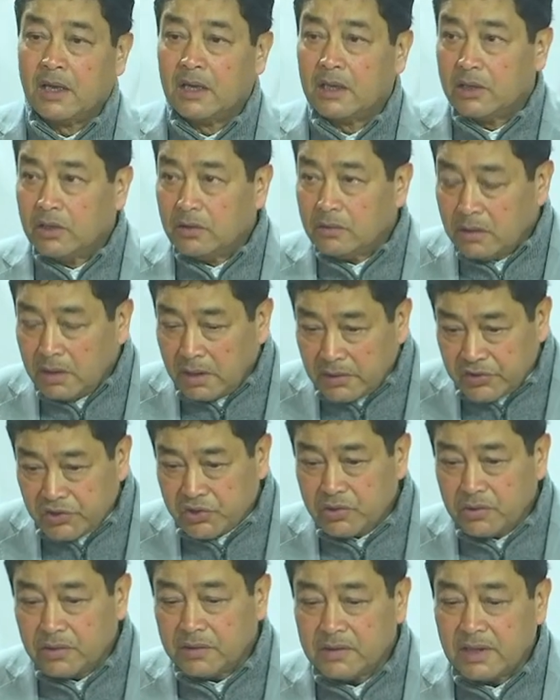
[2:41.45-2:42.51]
you know,
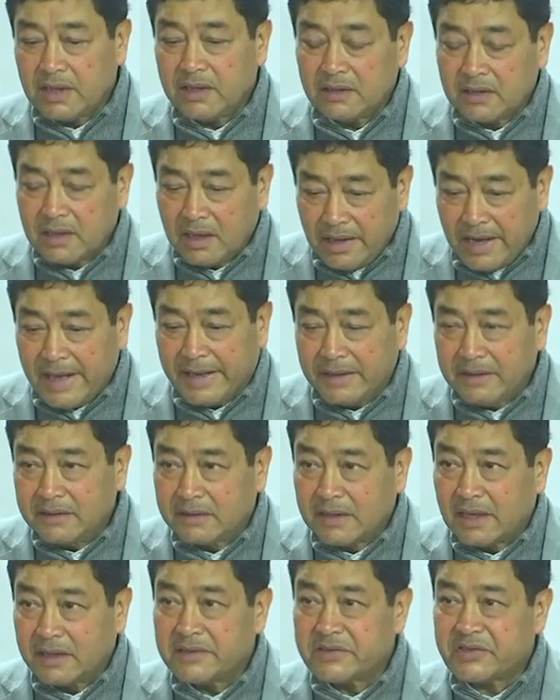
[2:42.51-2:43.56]
ensure that the land
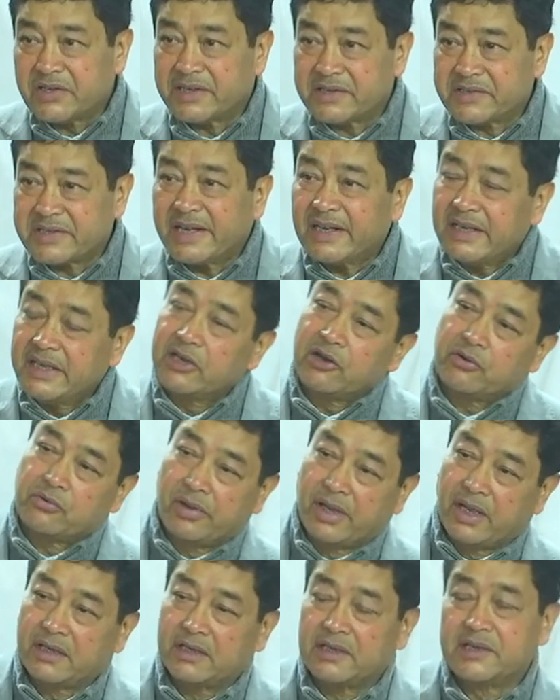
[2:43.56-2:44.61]
that is exactly
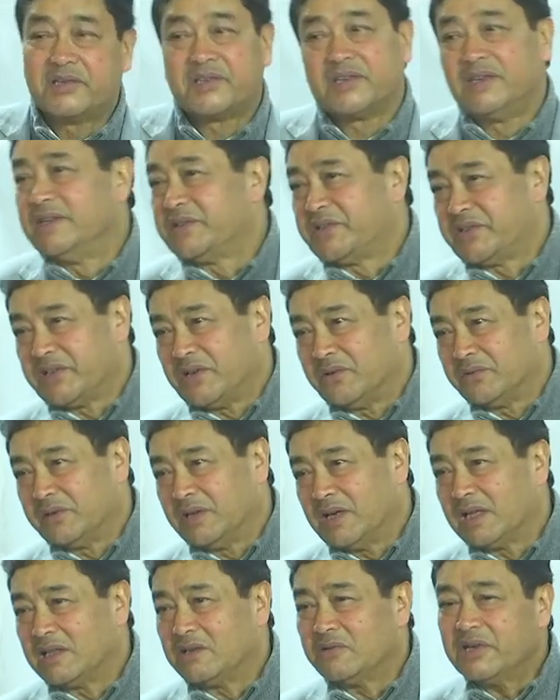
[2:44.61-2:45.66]
required is leased out.
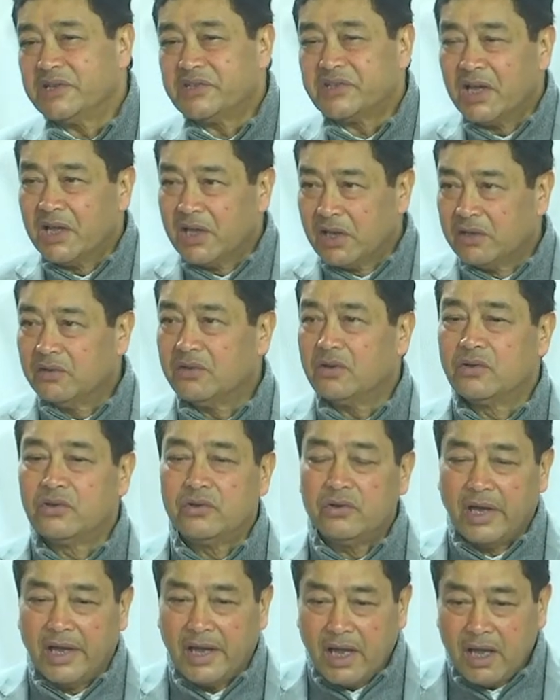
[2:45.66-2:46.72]
Otherwise, you know, you
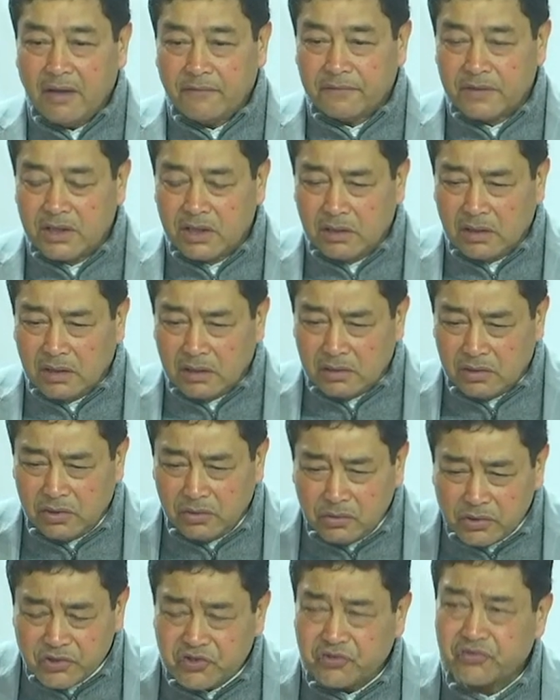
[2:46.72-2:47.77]
have
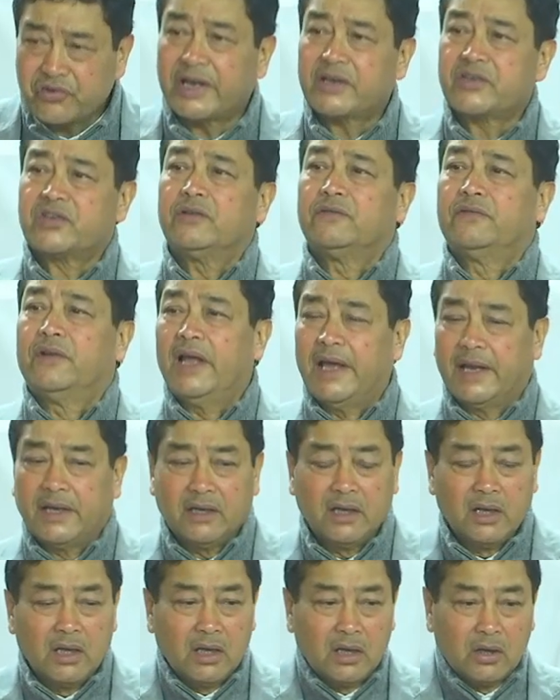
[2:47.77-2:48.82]
huge tracts of land
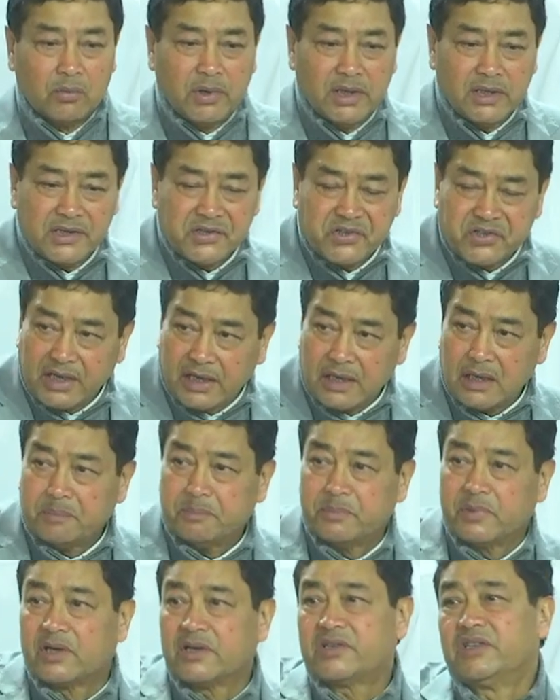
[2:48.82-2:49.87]
where they set
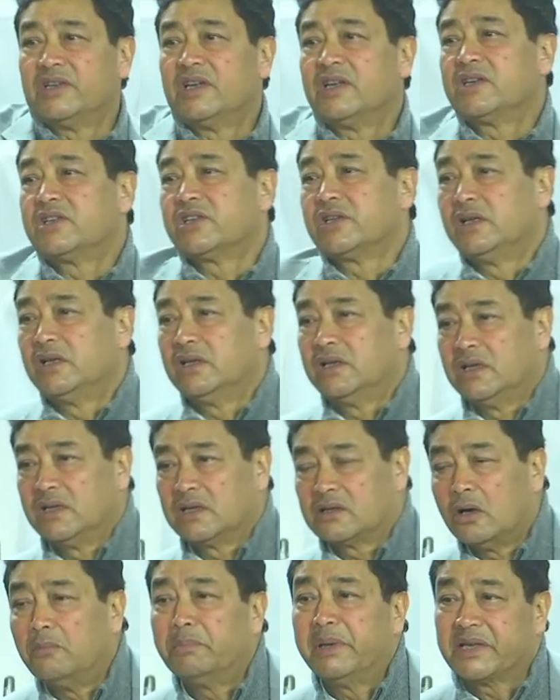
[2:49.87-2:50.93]
up residential uh,
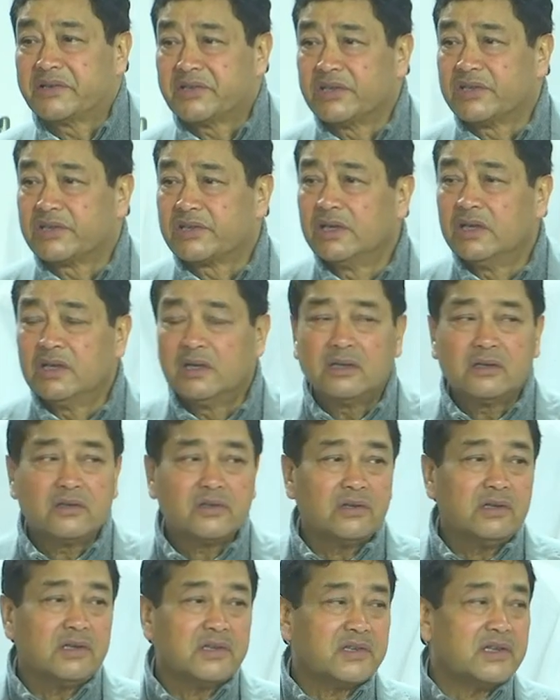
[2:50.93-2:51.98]
complexes. So
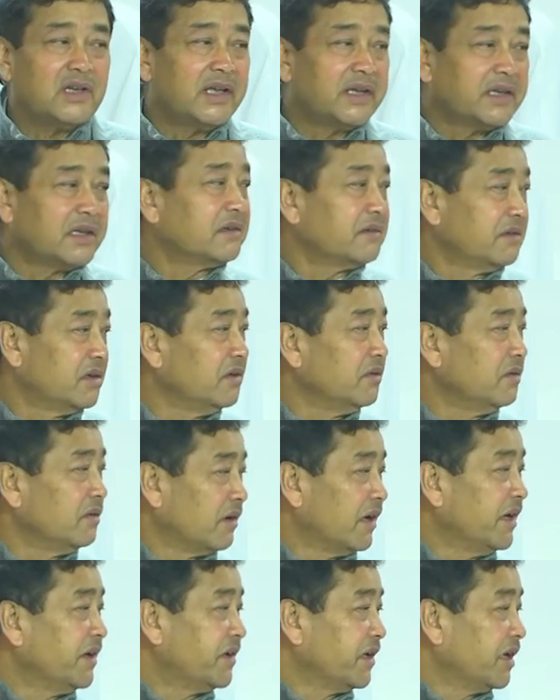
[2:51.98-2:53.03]
it's like, you know,
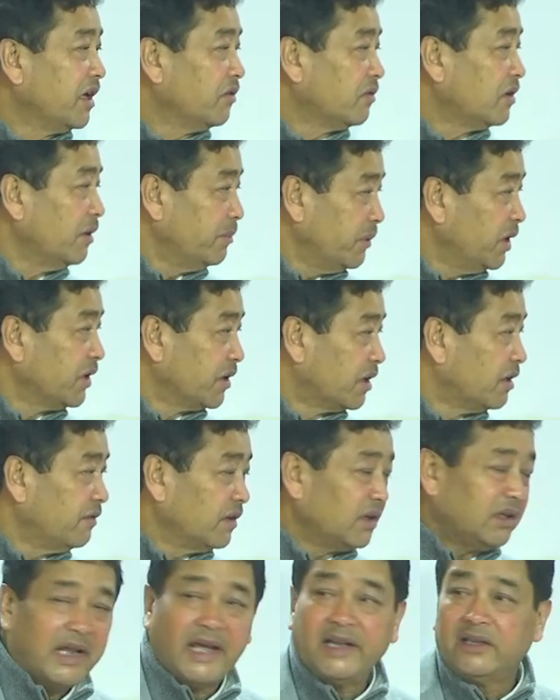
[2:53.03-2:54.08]
renting out, I mean,
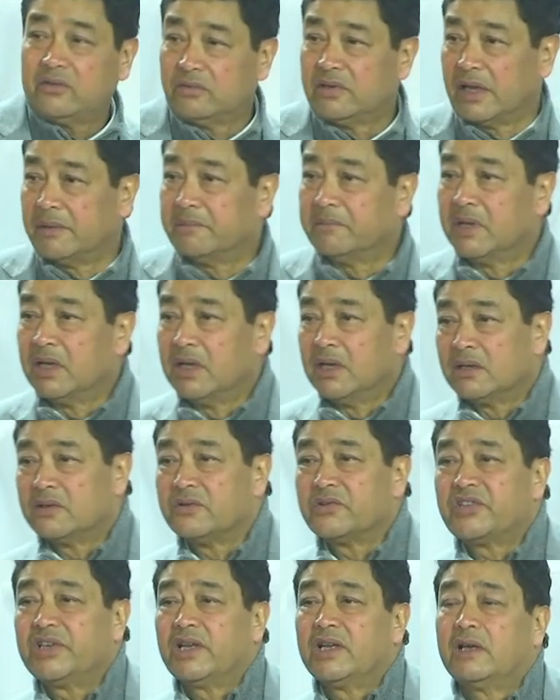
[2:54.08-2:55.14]
giving land to them to
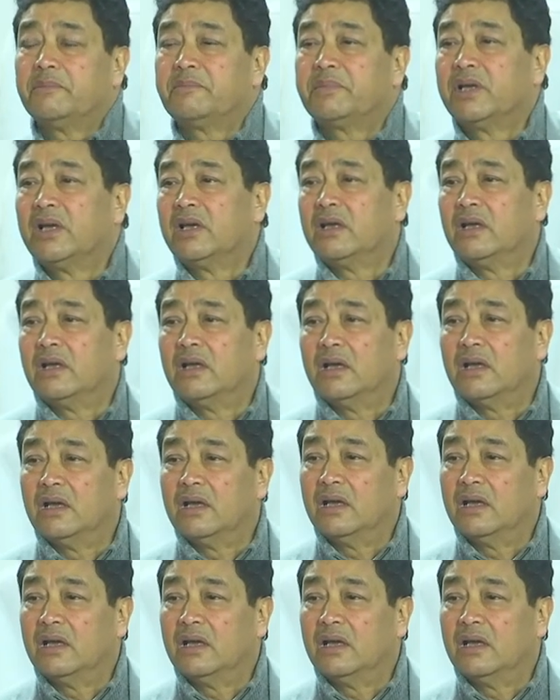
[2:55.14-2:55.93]
set up, uh,